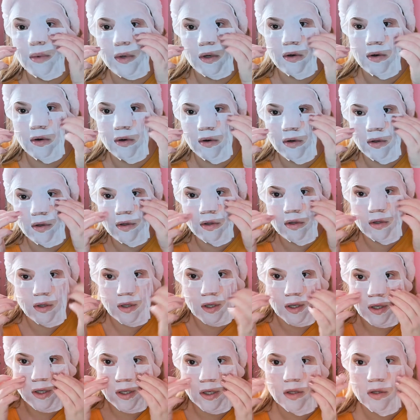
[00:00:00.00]
because
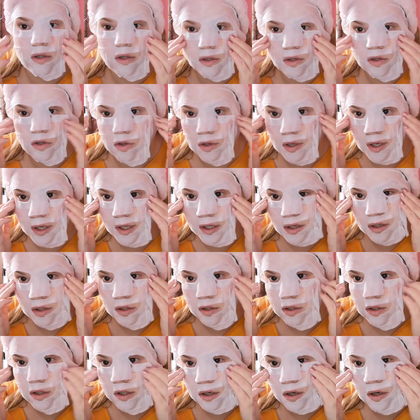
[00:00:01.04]
I get such
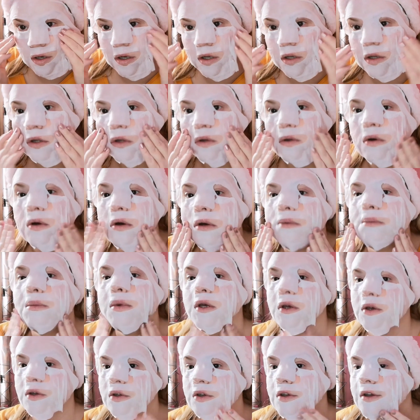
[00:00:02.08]
dryness there, so it would
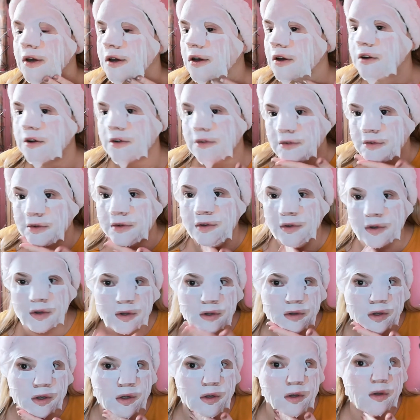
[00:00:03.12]
be good to have
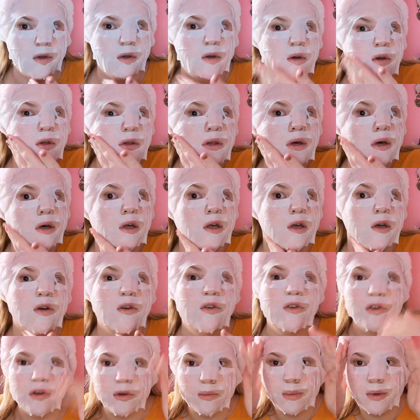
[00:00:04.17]
that
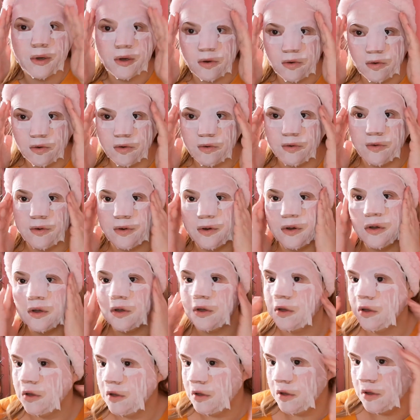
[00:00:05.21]
extra bit of
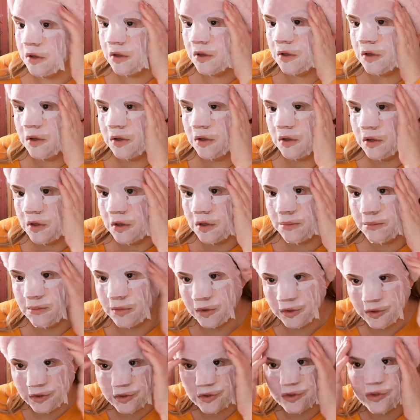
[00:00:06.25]

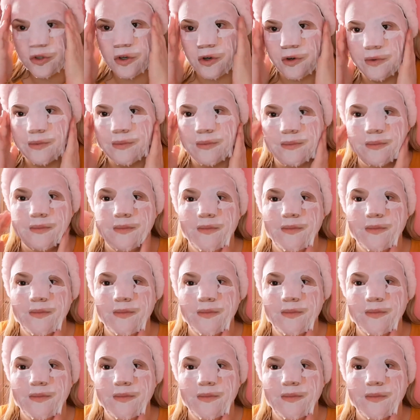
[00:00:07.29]
moisture.